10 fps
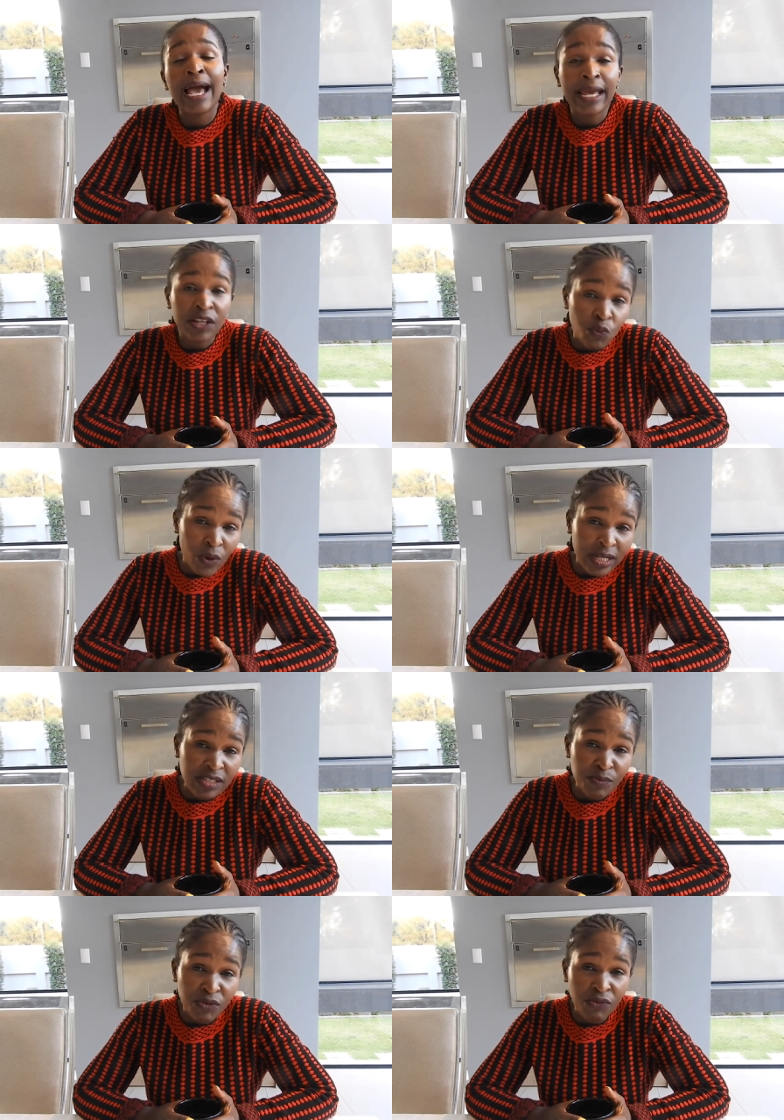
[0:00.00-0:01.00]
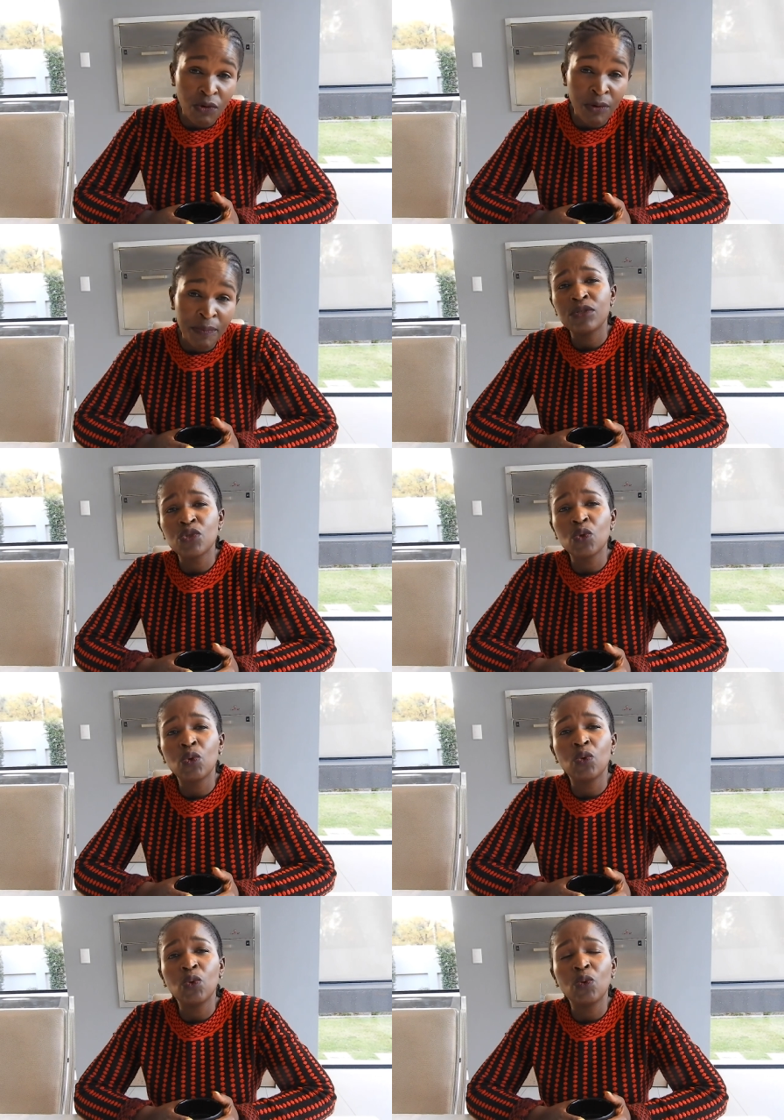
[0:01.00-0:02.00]
I had worked before,
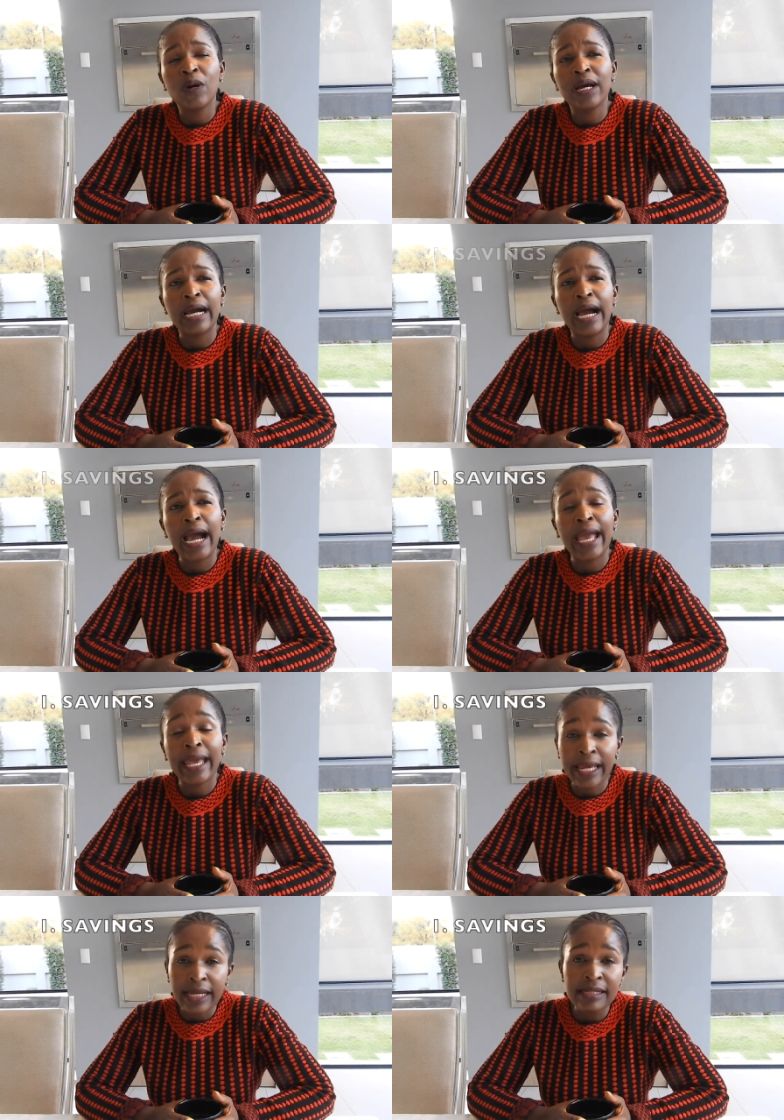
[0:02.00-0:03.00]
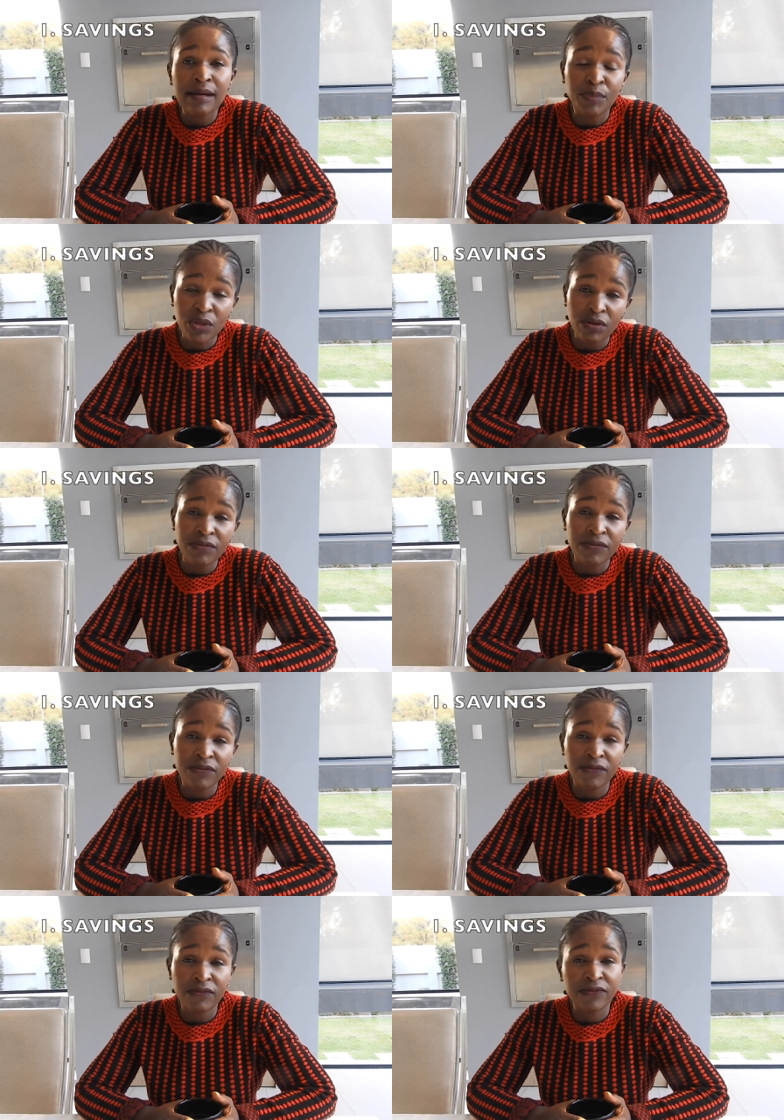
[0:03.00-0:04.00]
so I had a bit of
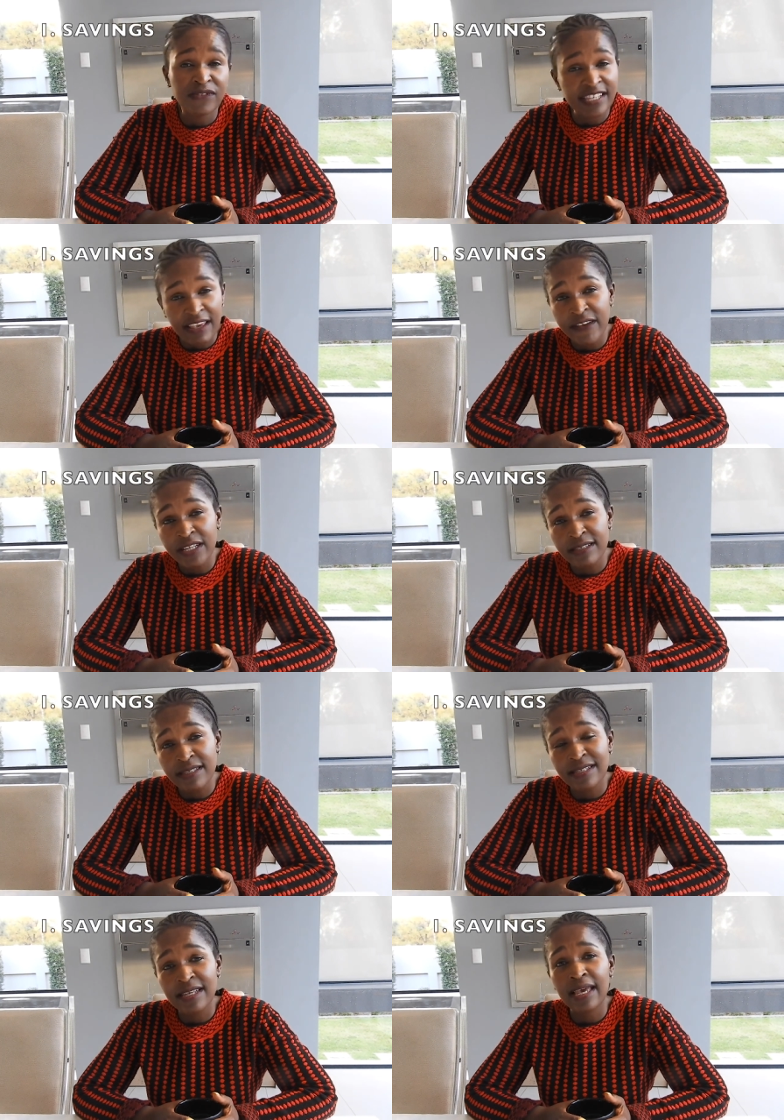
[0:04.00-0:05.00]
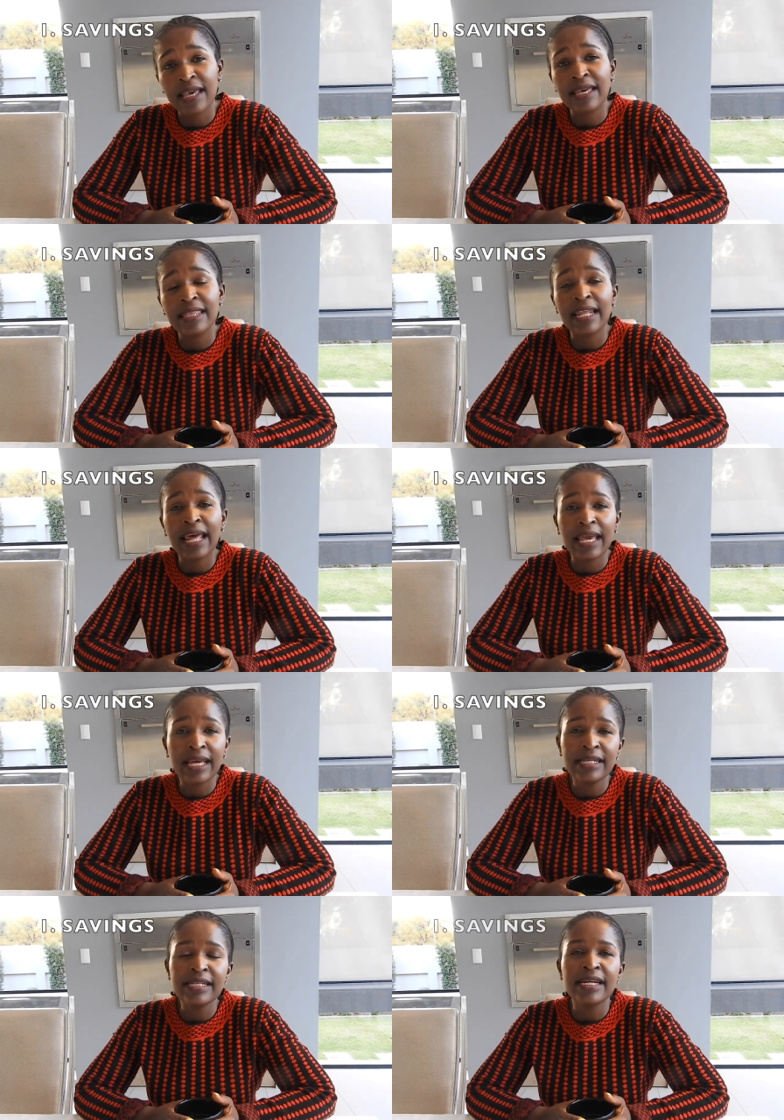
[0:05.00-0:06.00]
savings uh, that I
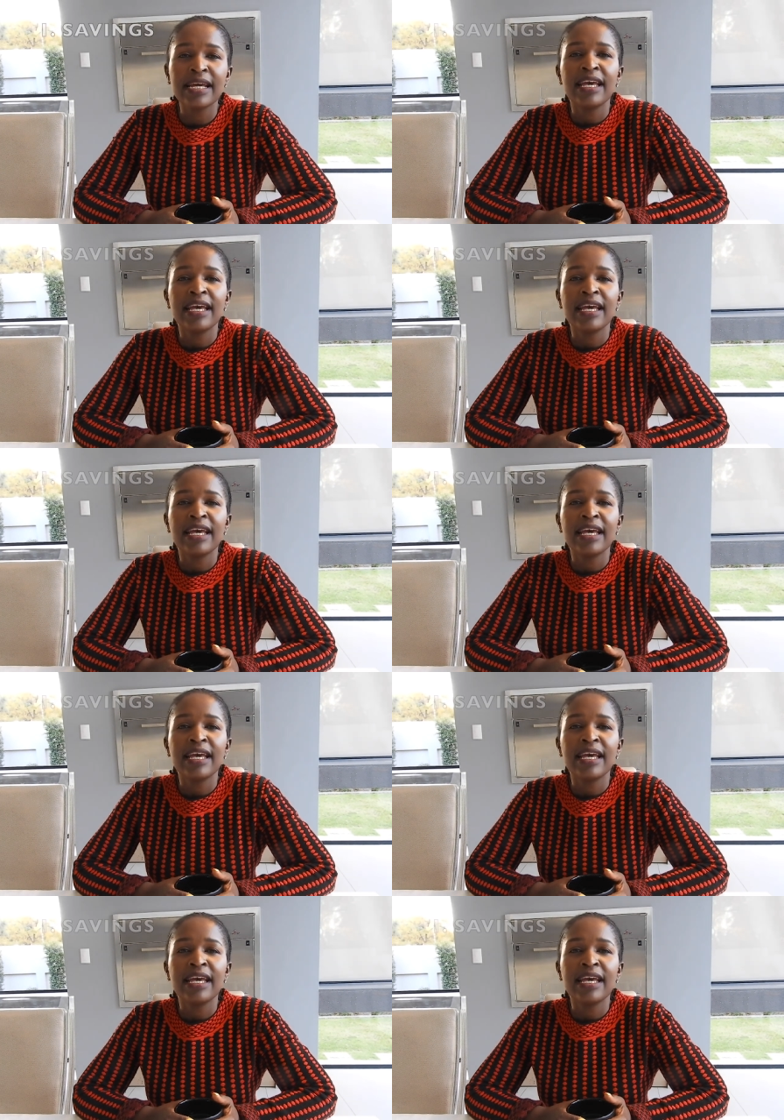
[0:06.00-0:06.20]
had,